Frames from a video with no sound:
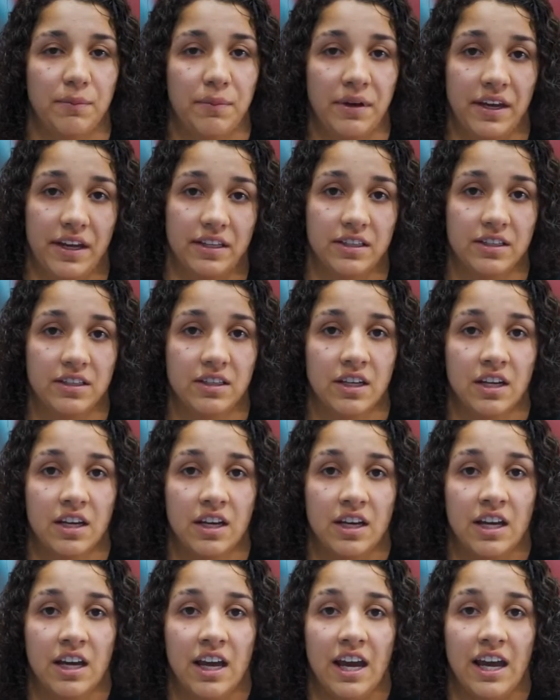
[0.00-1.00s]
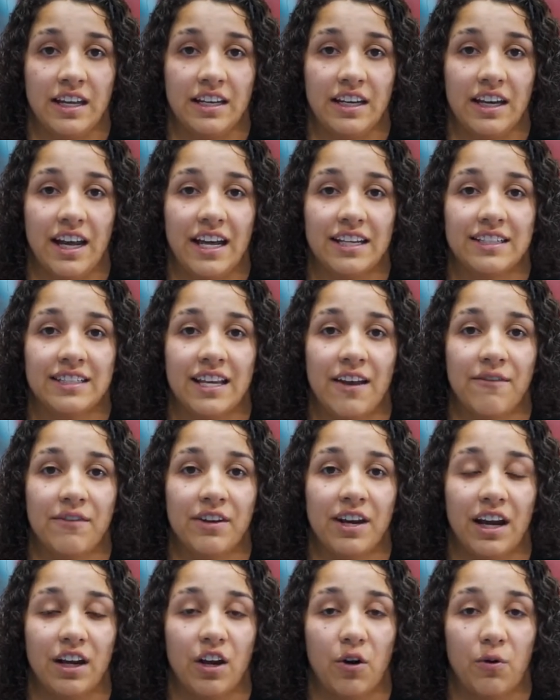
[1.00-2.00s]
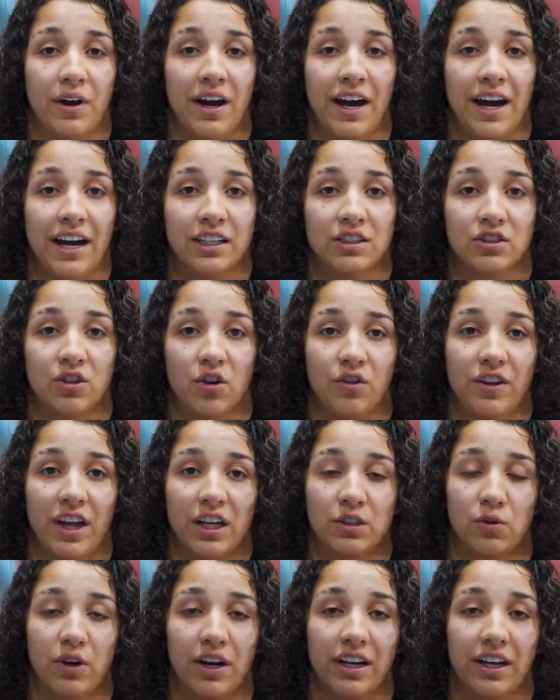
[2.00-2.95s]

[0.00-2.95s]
depends. And then at 7, I go with high school. That's where I